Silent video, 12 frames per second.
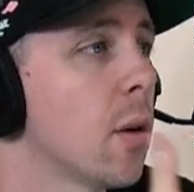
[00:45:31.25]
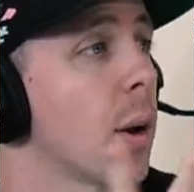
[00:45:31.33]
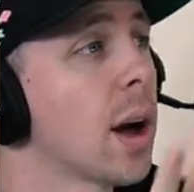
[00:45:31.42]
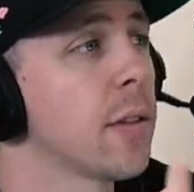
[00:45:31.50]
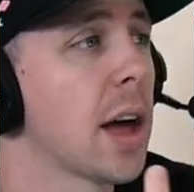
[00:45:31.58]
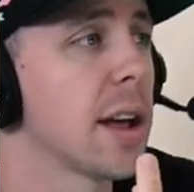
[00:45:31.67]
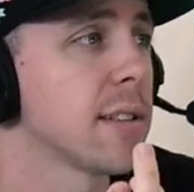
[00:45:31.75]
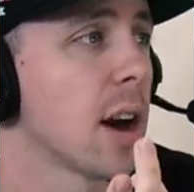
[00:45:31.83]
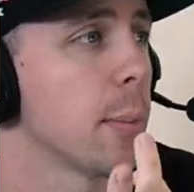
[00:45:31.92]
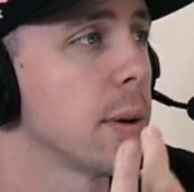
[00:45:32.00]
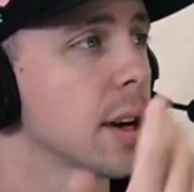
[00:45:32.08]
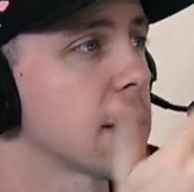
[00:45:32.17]
around that
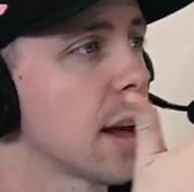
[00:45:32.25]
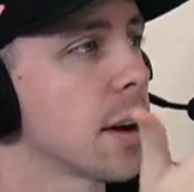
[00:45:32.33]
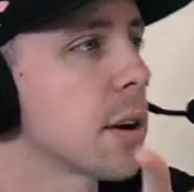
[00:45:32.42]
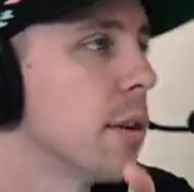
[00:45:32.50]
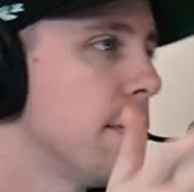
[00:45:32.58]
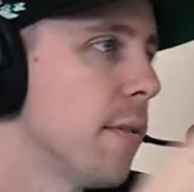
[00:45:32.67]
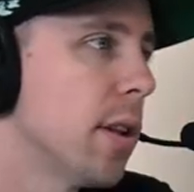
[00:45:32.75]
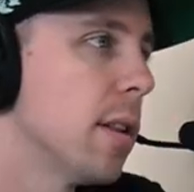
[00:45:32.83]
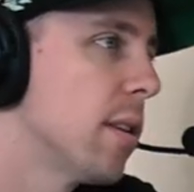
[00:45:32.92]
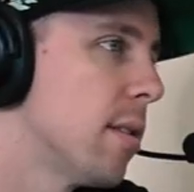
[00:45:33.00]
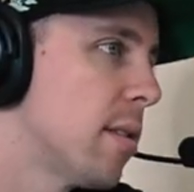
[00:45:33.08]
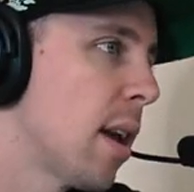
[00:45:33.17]
topic that could
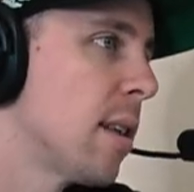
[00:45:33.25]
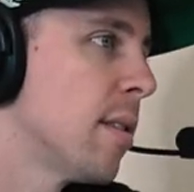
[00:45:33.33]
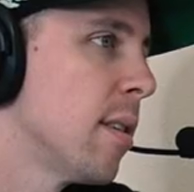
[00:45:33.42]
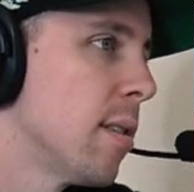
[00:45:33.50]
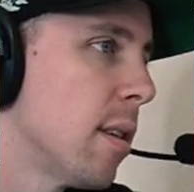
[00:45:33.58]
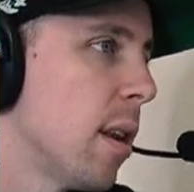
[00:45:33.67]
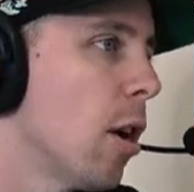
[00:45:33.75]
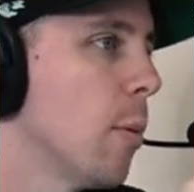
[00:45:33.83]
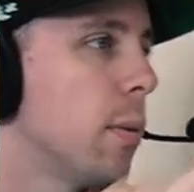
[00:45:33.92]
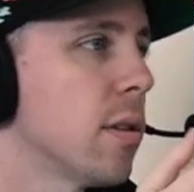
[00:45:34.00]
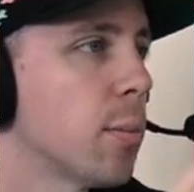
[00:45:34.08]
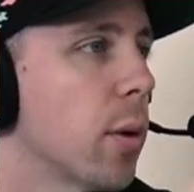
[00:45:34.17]
fit this sentence and
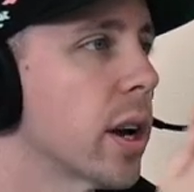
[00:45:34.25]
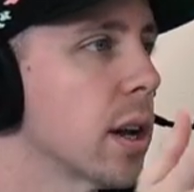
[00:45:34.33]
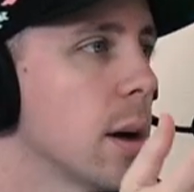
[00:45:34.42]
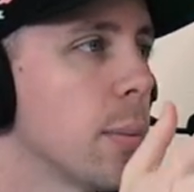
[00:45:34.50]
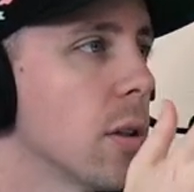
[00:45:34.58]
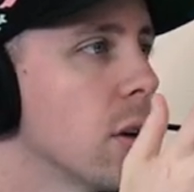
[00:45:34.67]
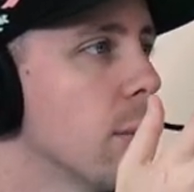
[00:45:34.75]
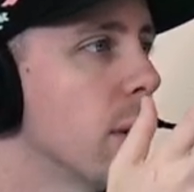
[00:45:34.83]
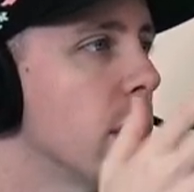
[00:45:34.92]
help yeah. us break it up a little